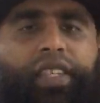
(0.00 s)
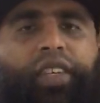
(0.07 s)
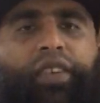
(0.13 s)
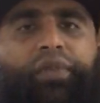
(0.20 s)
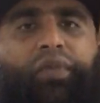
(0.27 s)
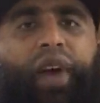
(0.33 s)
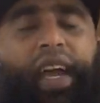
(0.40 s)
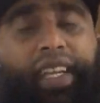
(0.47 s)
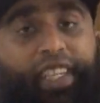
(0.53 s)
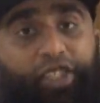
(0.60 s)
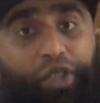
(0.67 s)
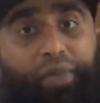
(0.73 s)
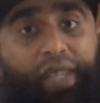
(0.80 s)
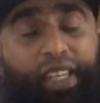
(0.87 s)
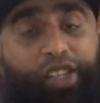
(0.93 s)
Finding
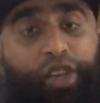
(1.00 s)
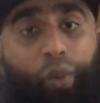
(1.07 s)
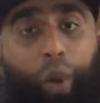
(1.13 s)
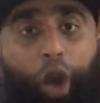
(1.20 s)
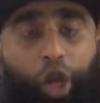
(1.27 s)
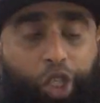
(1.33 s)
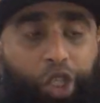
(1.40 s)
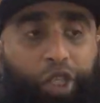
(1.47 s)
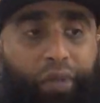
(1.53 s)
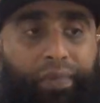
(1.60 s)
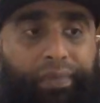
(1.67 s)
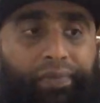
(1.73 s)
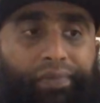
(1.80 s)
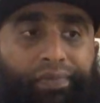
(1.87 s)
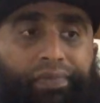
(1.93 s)
something to watch,
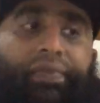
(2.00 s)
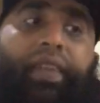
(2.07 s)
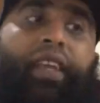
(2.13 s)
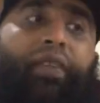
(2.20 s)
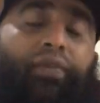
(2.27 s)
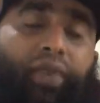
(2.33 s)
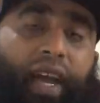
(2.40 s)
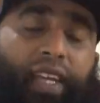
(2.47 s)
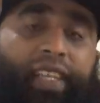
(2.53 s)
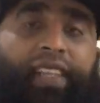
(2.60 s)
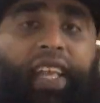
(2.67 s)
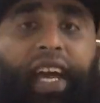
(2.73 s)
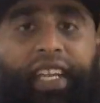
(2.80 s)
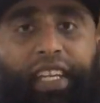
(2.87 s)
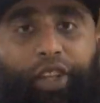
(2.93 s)
finding the
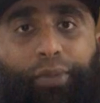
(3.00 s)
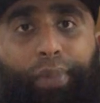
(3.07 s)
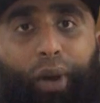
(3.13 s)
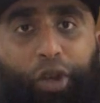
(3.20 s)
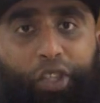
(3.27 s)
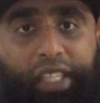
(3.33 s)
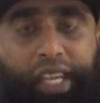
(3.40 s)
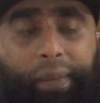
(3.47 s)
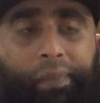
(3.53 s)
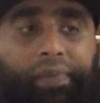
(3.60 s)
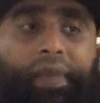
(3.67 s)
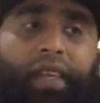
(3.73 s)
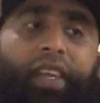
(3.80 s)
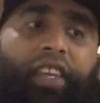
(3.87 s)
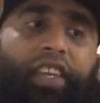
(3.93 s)
ideal box set.
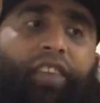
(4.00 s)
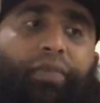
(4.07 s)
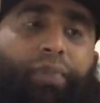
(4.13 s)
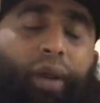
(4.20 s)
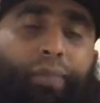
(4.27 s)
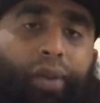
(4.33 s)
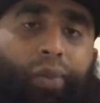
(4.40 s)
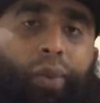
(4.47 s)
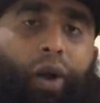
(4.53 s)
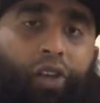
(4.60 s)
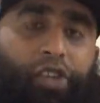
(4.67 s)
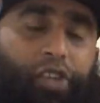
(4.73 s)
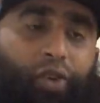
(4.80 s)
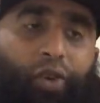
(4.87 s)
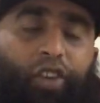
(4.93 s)
You've probably
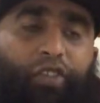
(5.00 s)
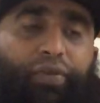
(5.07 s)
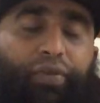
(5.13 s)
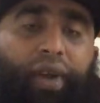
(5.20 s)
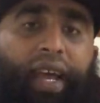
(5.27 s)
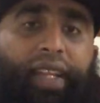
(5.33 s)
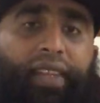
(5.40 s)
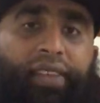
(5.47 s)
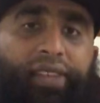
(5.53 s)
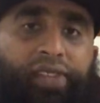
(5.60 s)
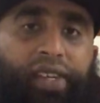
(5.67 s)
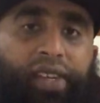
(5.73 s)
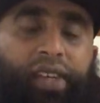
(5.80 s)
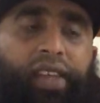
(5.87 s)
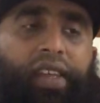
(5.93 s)
watched all of Friends
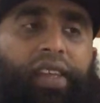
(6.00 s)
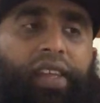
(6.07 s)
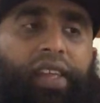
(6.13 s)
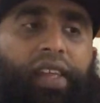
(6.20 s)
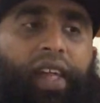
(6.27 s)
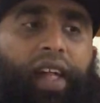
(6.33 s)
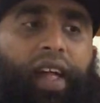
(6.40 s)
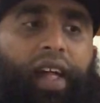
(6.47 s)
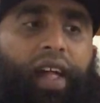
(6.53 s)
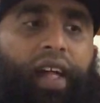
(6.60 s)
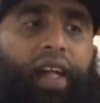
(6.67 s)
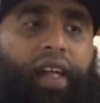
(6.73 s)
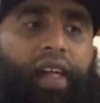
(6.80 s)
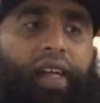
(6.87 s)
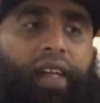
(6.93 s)
and
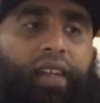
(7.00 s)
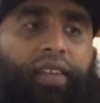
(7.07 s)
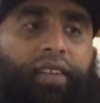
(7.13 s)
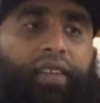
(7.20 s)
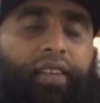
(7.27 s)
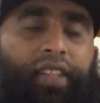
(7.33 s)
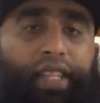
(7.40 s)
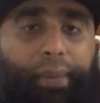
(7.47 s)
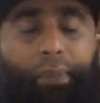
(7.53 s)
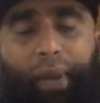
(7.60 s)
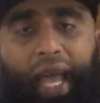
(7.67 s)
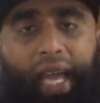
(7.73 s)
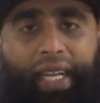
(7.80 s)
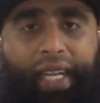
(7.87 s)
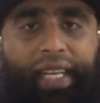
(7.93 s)
The
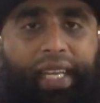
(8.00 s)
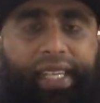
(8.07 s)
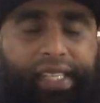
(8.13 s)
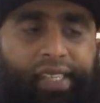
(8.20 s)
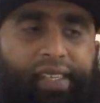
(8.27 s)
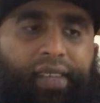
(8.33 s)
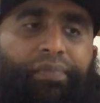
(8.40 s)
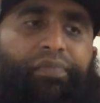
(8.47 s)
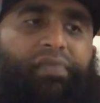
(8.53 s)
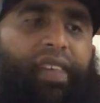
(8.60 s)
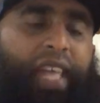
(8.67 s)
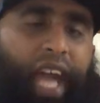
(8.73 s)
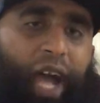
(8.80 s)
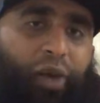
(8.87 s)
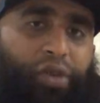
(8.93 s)
Blacklist,
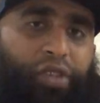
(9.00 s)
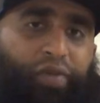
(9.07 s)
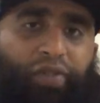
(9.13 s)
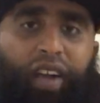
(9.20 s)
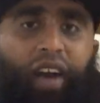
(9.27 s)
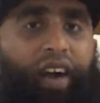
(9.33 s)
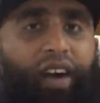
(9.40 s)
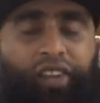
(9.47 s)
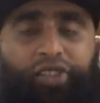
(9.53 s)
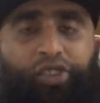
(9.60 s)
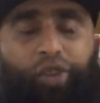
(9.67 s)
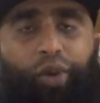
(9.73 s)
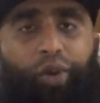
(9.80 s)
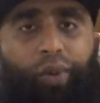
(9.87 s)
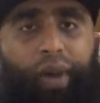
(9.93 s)
House of Cards,
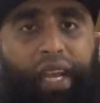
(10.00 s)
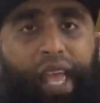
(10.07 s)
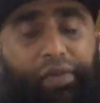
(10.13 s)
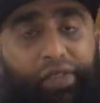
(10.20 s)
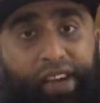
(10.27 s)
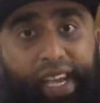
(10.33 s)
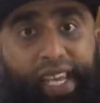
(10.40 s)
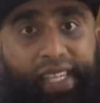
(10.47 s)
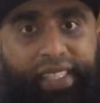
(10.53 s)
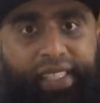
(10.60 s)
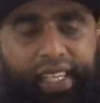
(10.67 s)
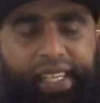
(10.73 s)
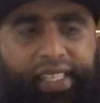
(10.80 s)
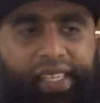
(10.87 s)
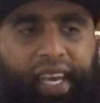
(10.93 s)
or whatever it is
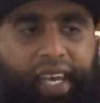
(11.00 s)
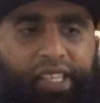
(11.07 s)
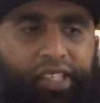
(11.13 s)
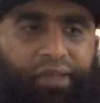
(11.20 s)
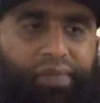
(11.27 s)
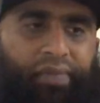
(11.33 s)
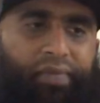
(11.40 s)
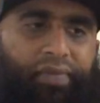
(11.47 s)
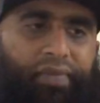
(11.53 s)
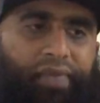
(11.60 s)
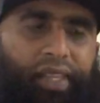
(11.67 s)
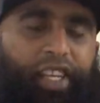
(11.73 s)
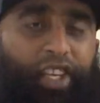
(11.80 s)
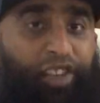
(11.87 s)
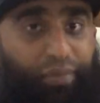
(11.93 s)
these days.
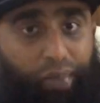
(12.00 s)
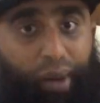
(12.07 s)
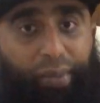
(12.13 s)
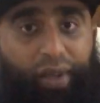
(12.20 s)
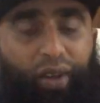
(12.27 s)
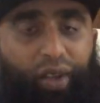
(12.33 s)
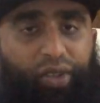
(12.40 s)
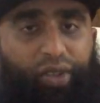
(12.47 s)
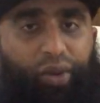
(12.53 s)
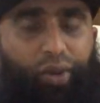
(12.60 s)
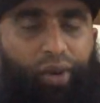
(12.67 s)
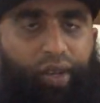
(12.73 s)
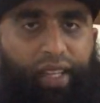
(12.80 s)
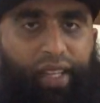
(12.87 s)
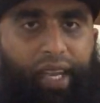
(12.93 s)
You've probably gone through
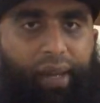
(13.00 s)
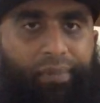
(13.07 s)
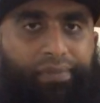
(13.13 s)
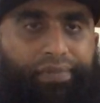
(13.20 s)
all of that.